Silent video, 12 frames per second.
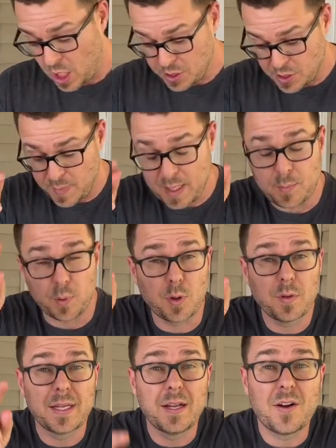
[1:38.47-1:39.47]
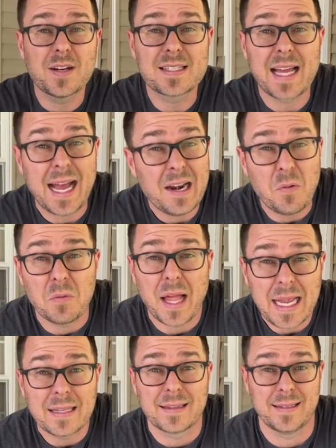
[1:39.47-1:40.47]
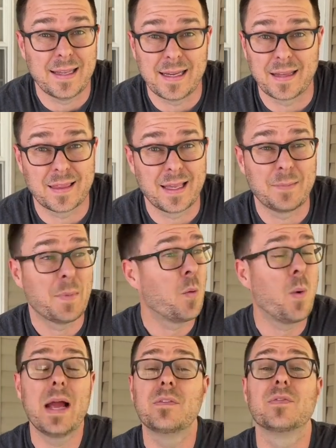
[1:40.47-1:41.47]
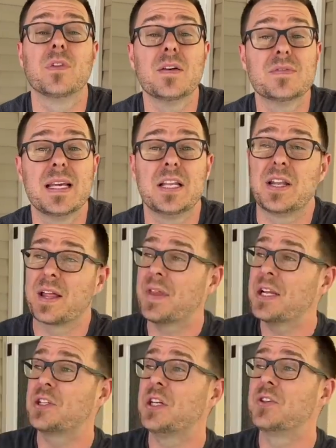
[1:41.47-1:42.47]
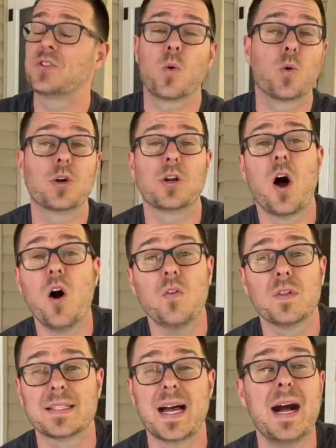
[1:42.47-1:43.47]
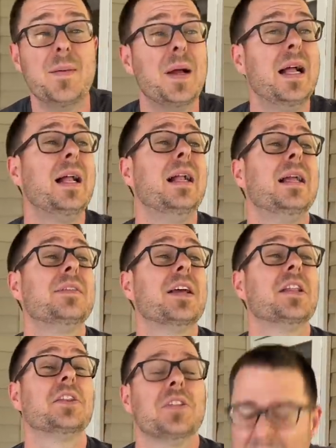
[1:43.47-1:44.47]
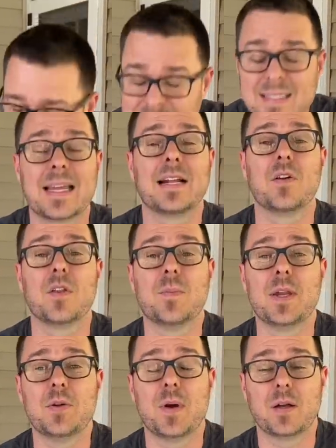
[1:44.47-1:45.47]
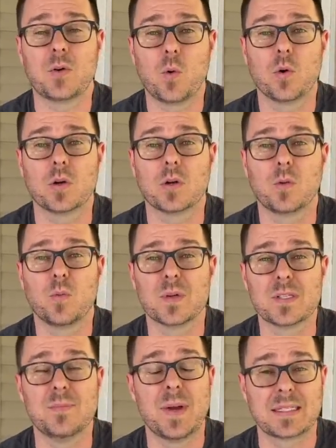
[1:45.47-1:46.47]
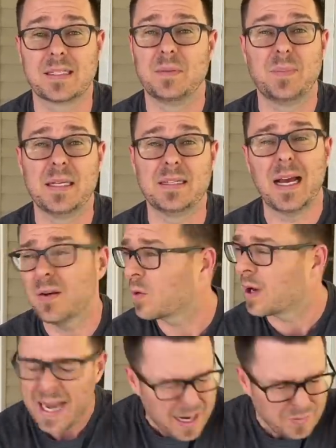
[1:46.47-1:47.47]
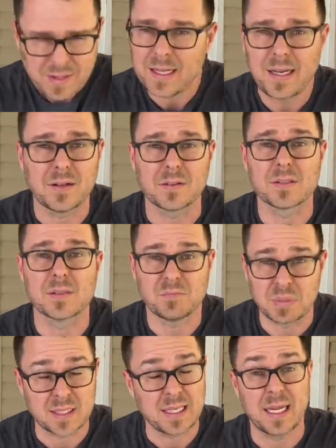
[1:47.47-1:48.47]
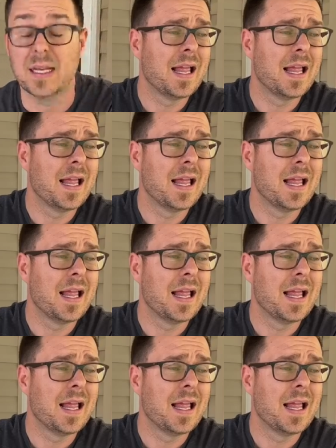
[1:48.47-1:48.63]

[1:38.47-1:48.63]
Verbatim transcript: To be brutally honest, I don't like the dang thing. My wife loves it, and I think she used to order it all the time. The last thing on the menu I would order was the Mexican pizza. I'd order everything else but that.